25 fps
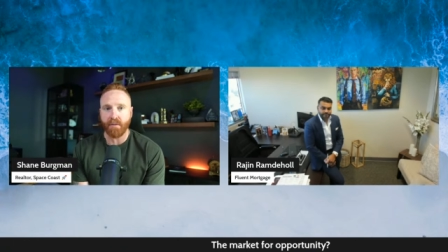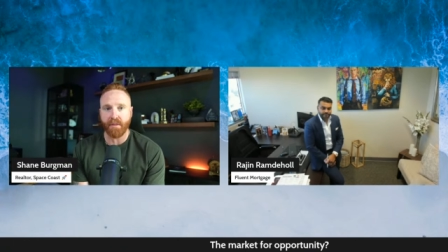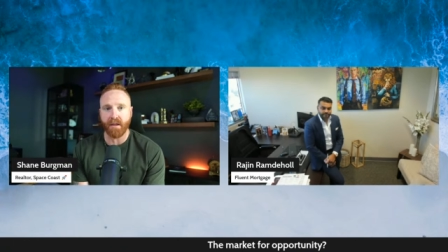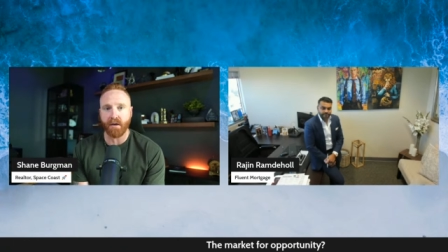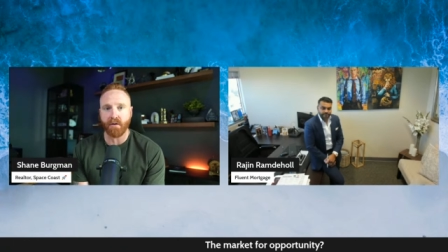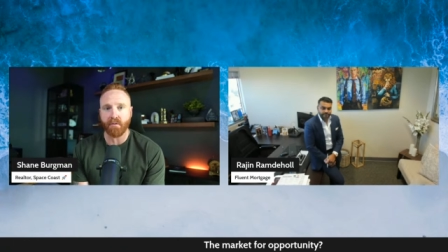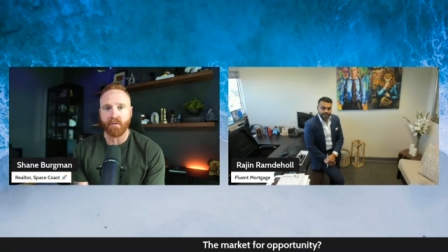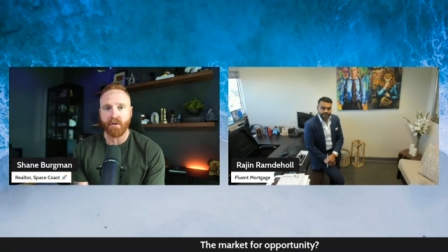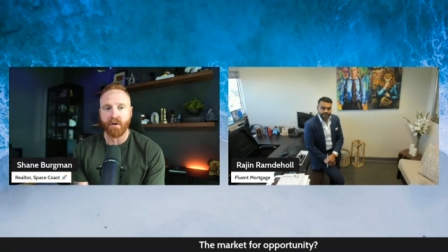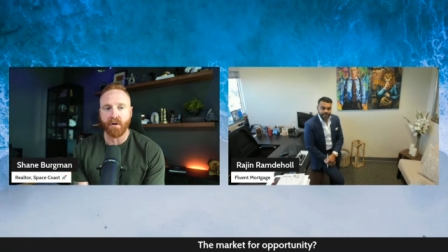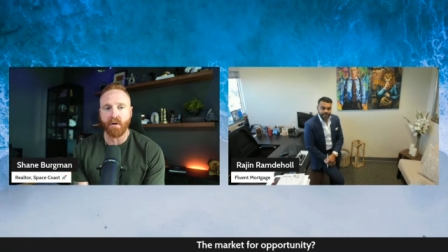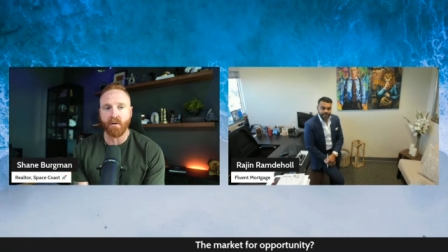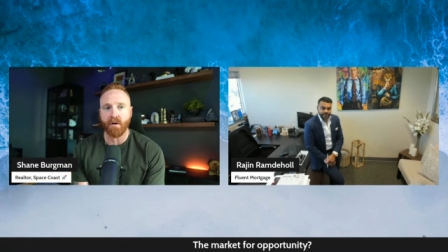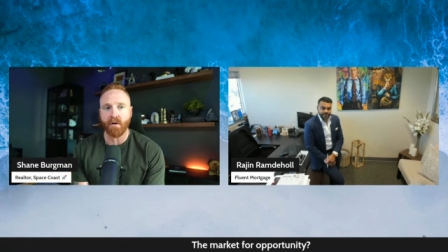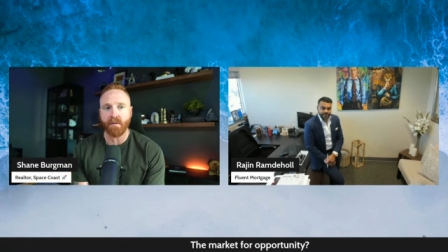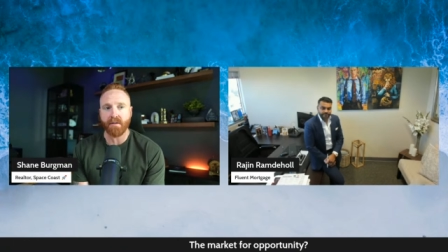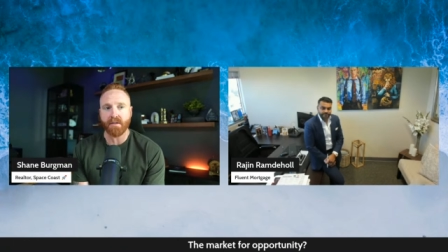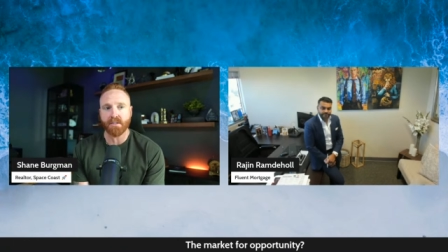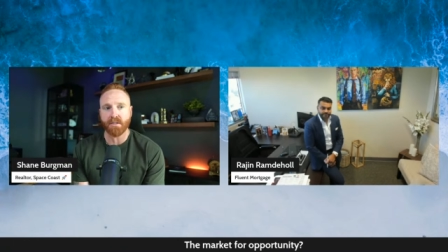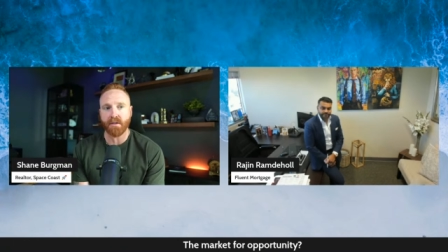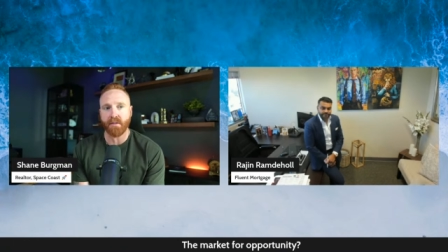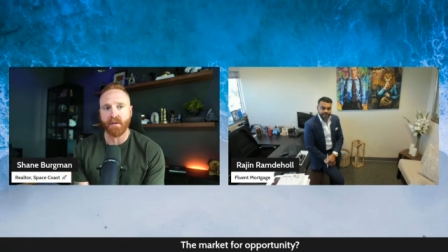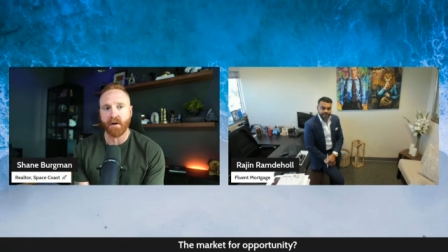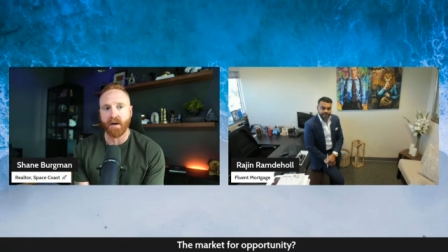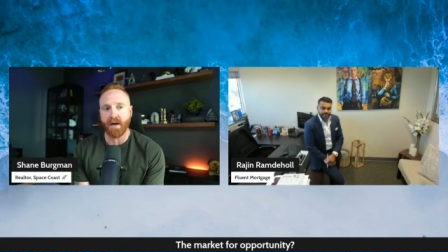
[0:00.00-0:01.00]
They don't know all
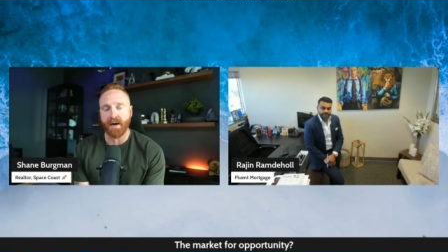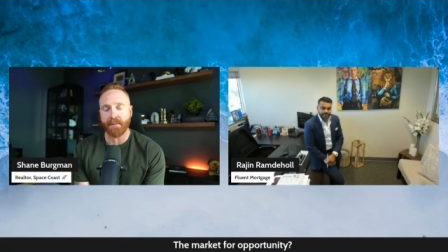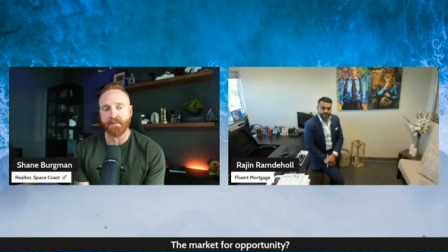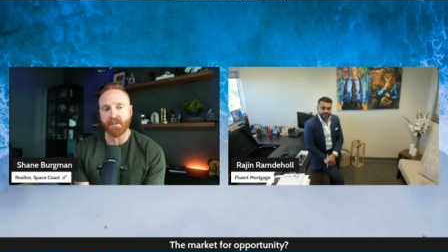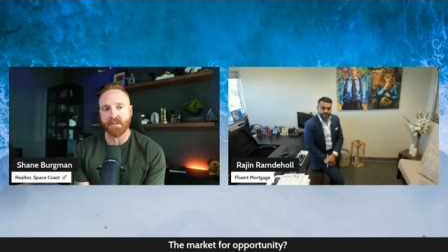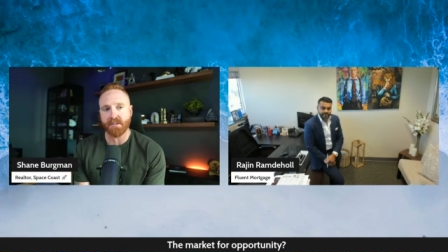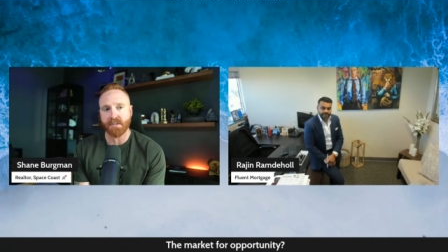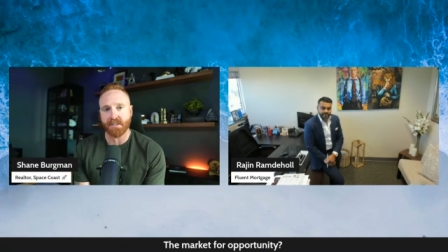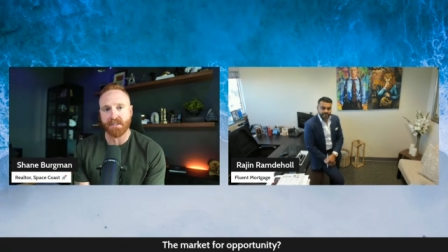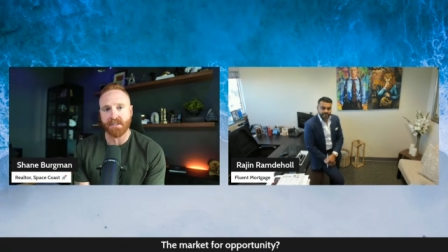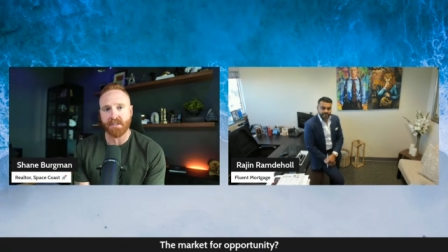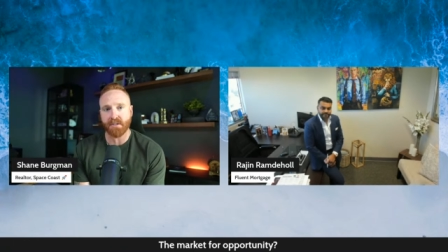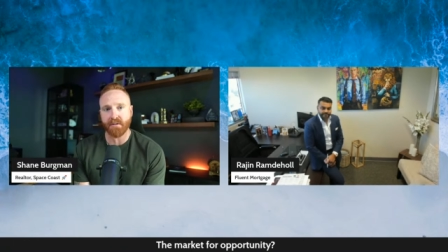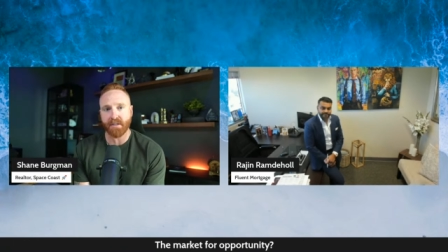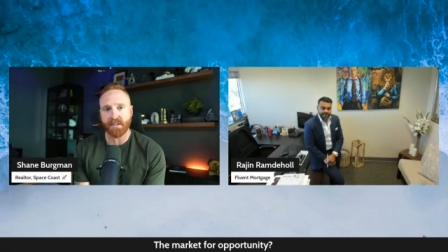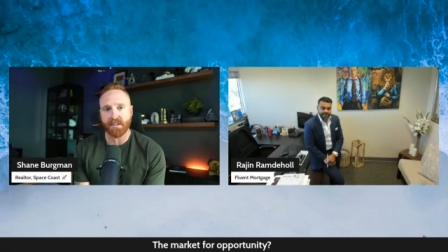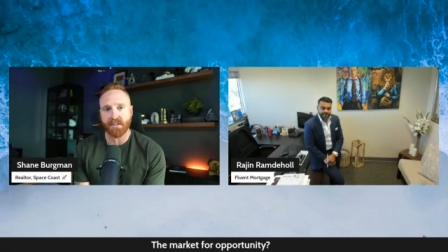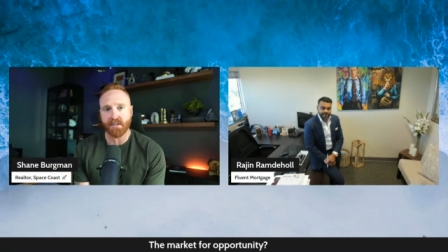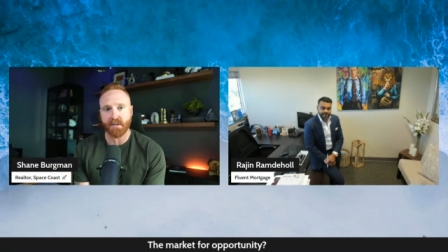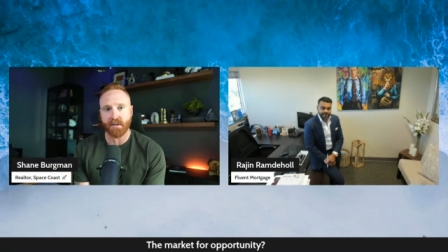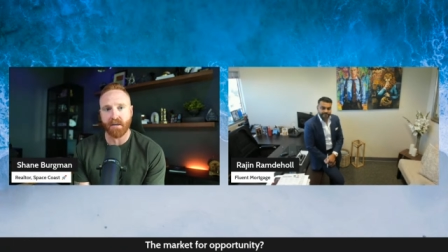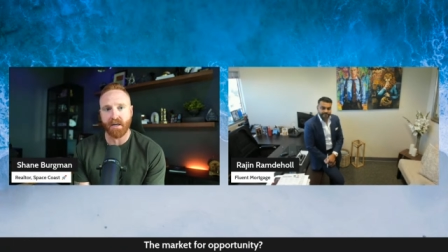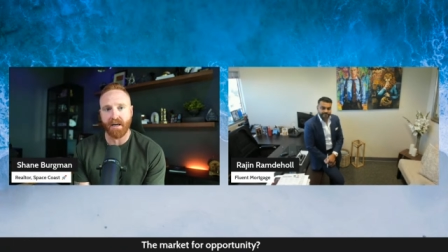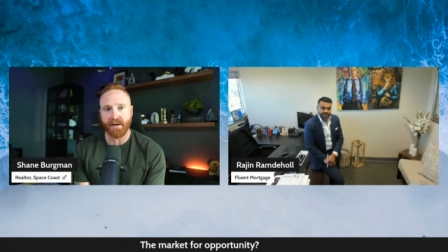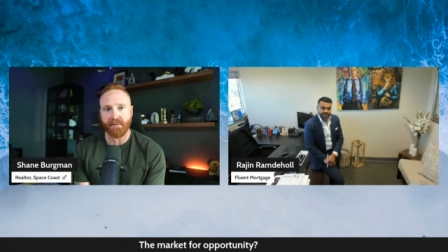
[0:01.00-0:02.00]
these other options until they
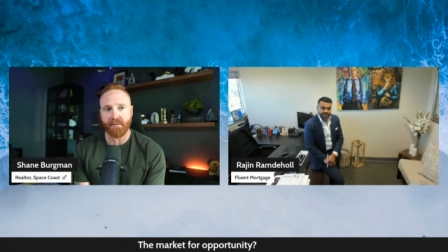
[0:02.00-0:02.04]
start